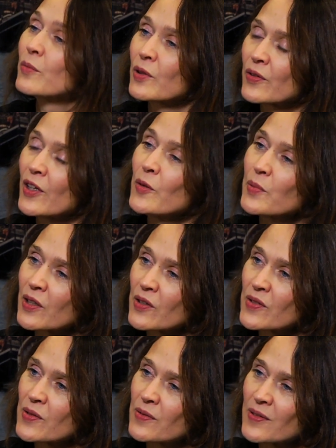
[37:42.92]
Well, no,
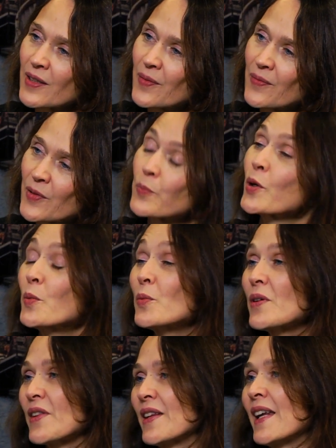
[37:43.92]
because the problem
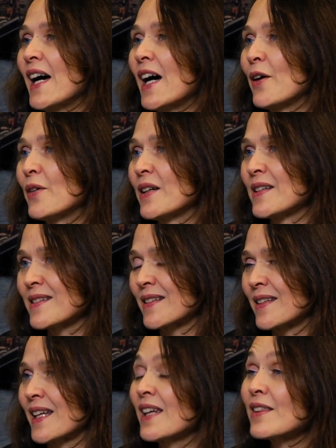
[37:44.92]
with the now is
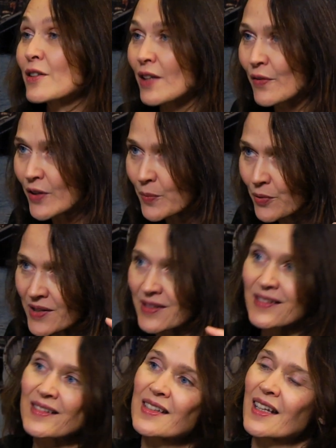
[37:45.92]
that the ethnographic
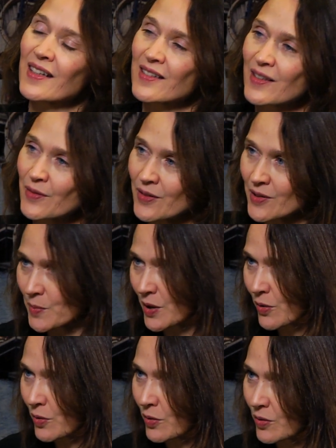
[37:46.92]
present, as it has
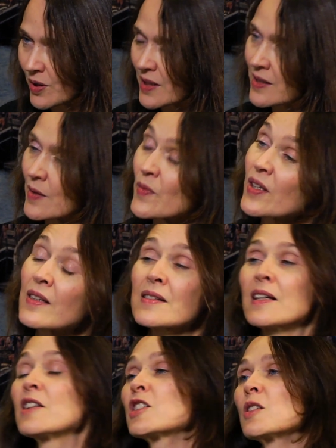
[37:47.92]
been called, is something
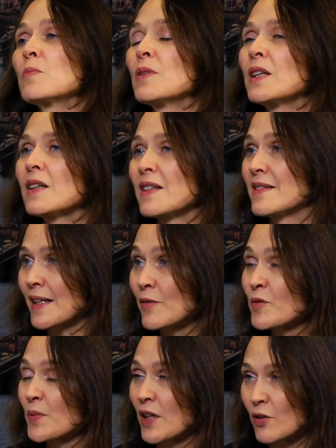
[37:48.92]
that's actually being
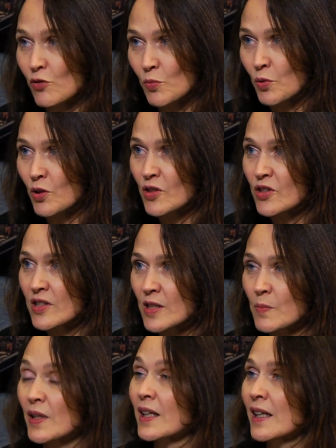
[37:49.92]
condemned by anthropologists
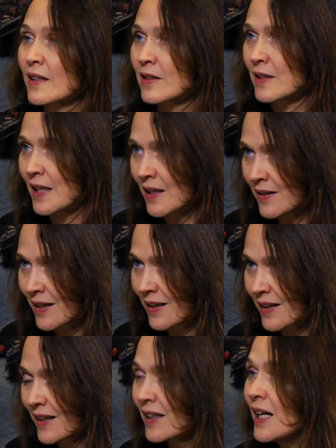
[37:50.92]
as being
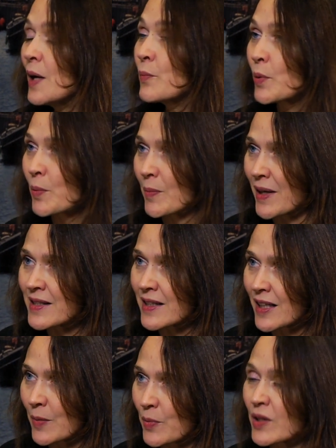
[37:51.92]
ethically
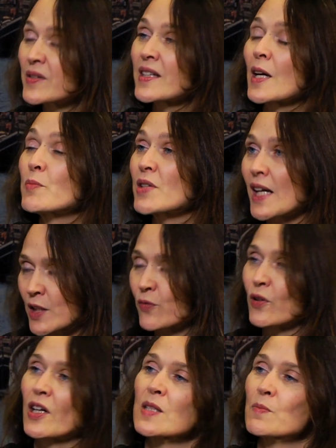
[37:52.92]
problematic, because it
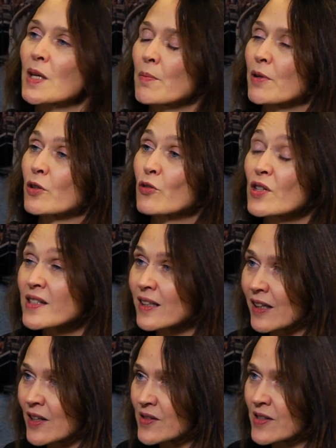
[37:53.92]
objectifies people and
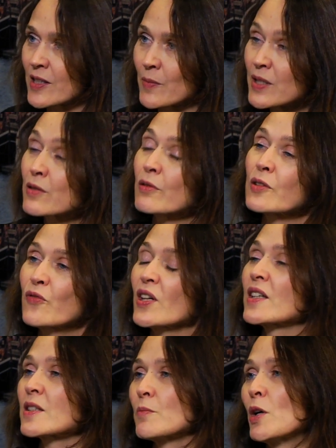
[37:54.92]
crystallises them into a
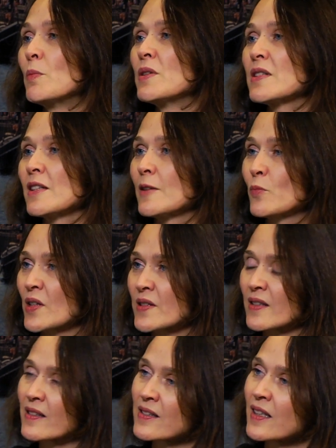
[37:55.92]
fixed moment in the
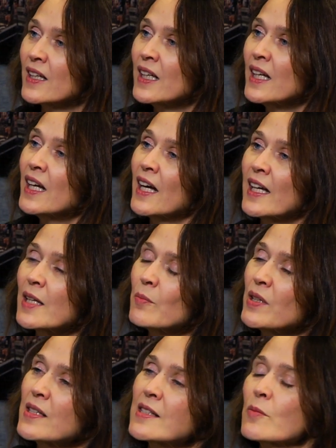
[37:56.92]
present. And it
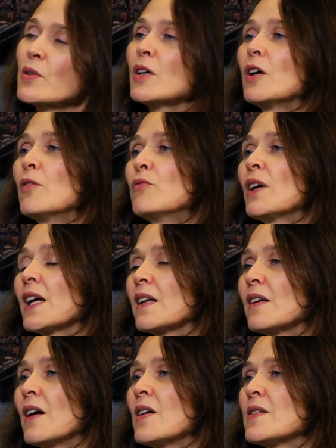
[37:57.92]
means that we can't
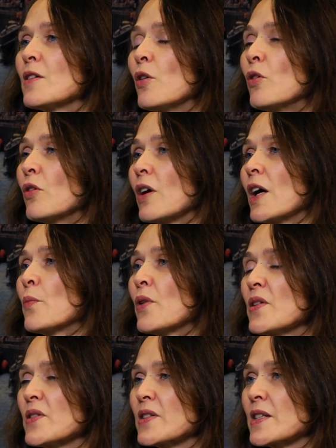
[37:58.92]
recognise the ongoing
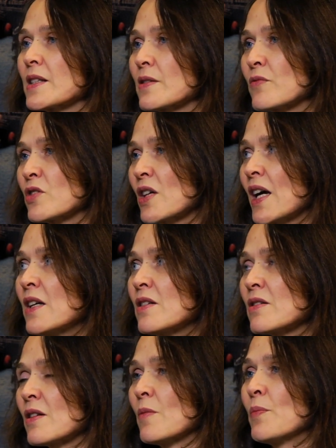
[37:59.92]
processes of
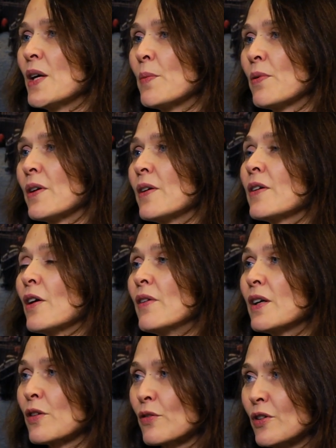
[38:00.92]
change that people are
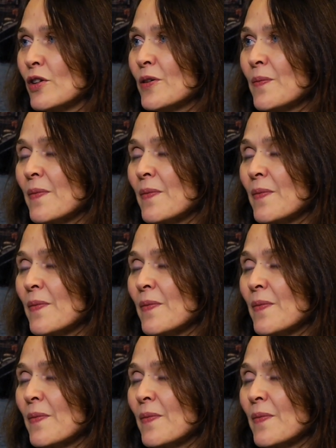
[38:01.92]
going through.